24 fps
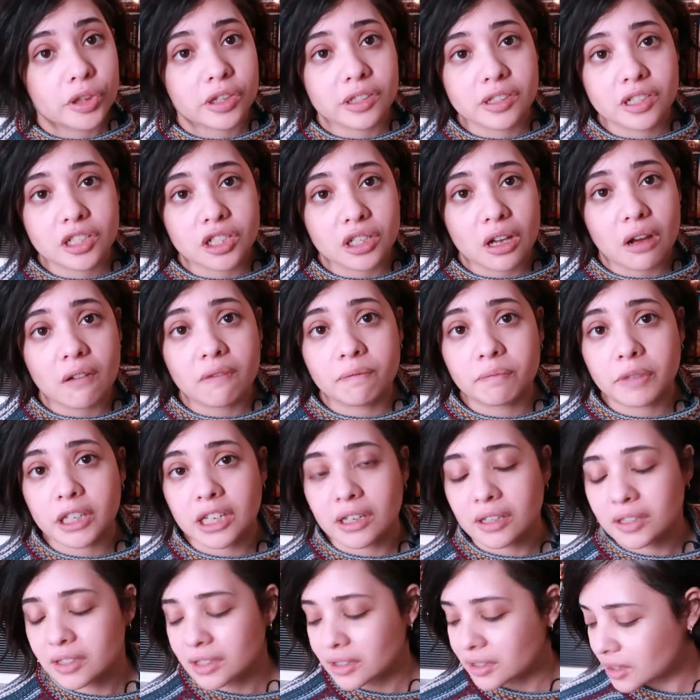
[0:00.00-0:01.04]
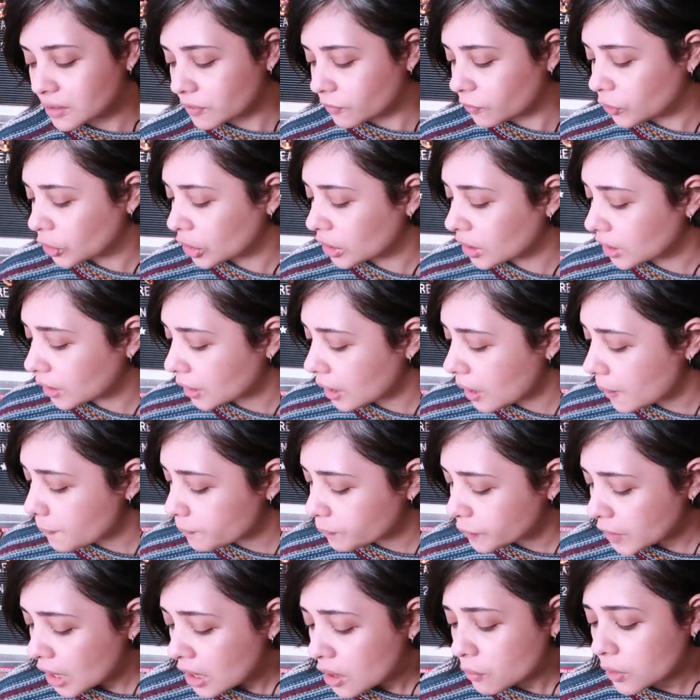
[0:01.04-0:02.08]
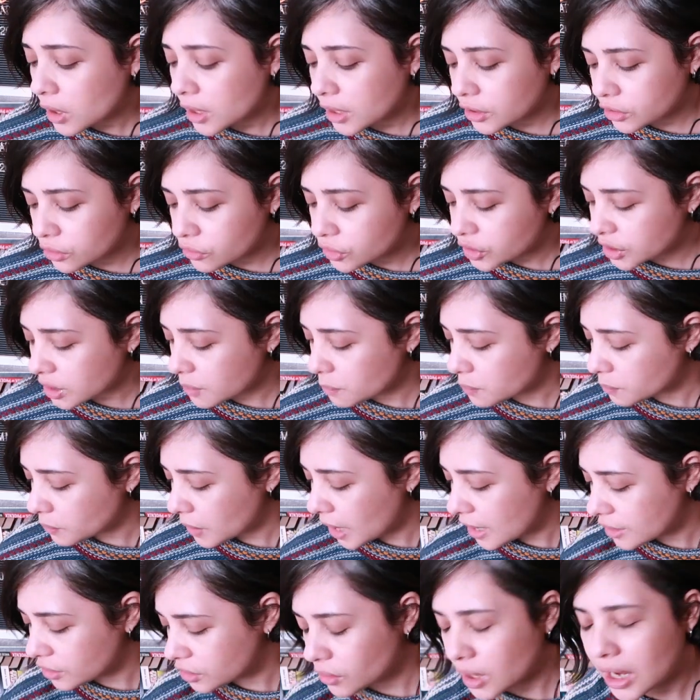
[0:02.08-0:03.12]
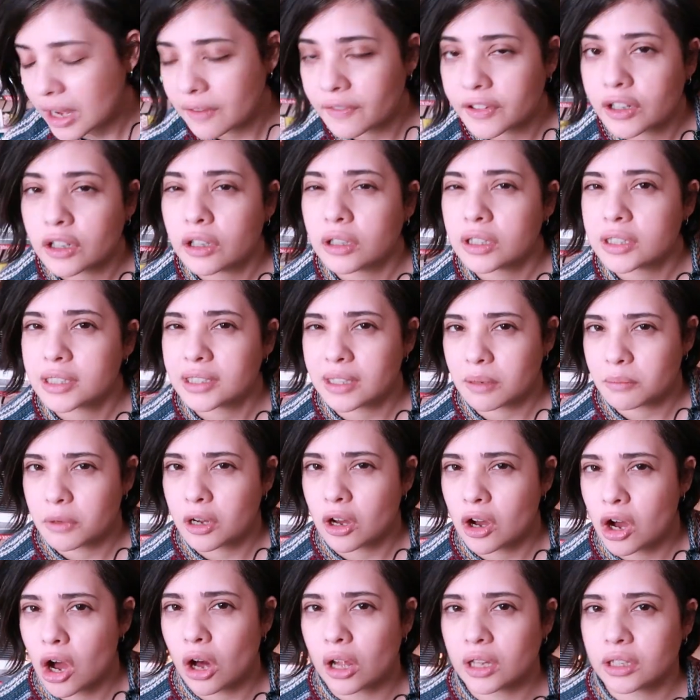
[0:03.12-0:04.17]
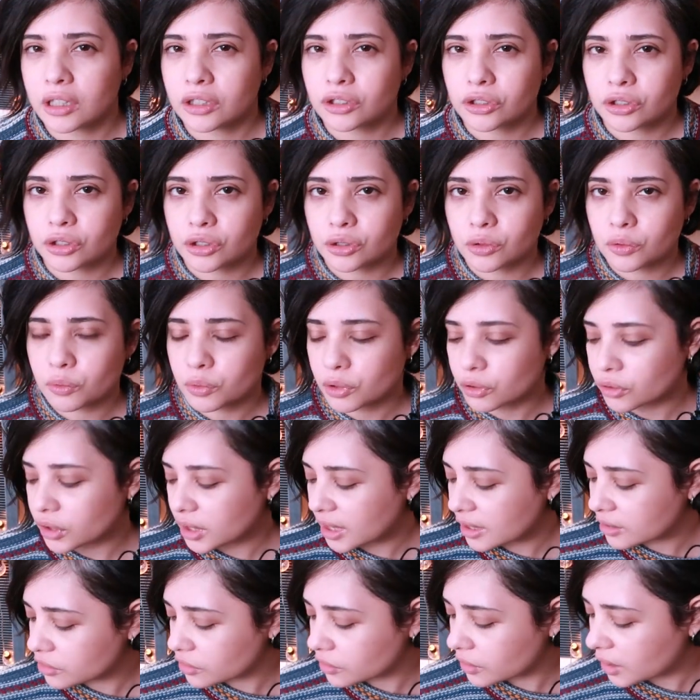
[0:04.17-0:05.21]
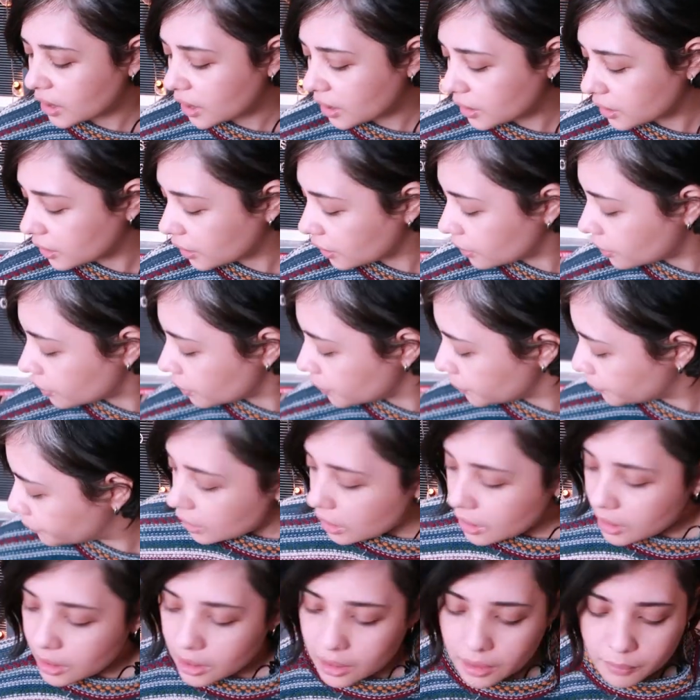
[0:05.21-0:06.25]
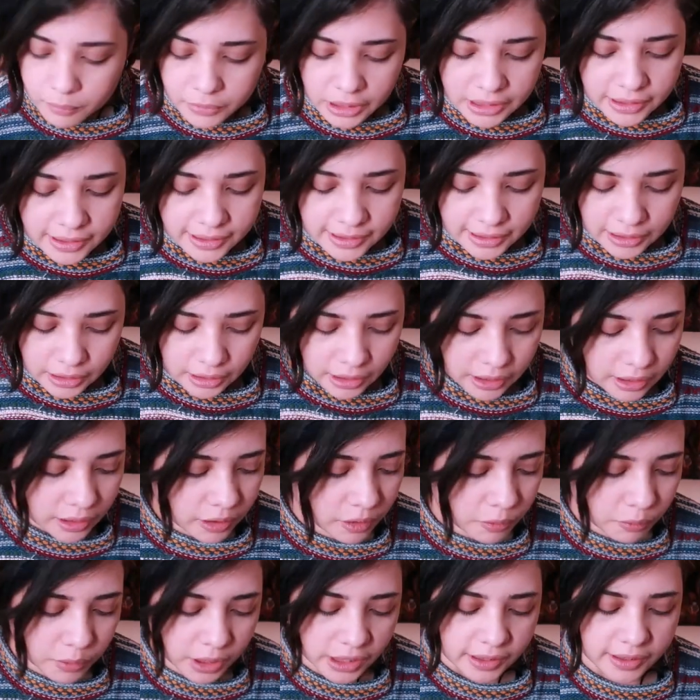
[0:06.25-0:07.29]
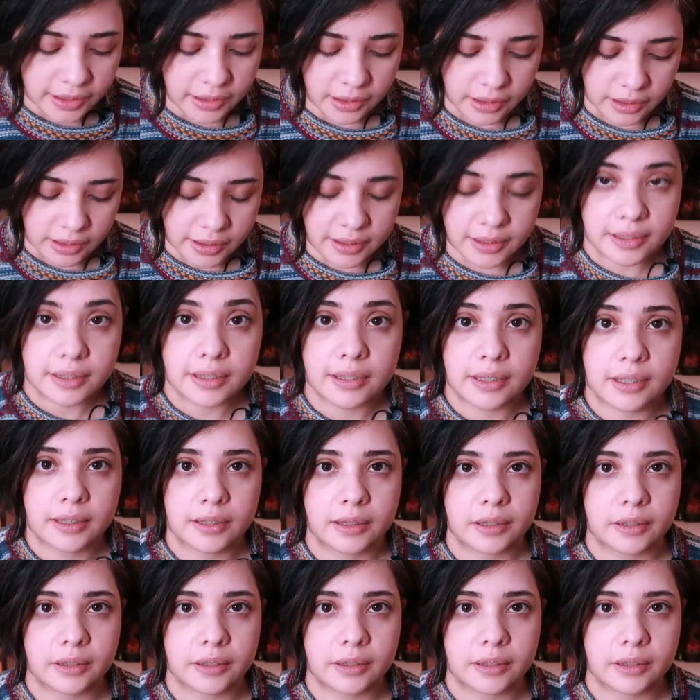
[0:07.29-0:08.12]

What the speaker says: with this shelf because it's filling up. Well, I do have some unhauling to do. We'll get to that later. Let's see, what is this?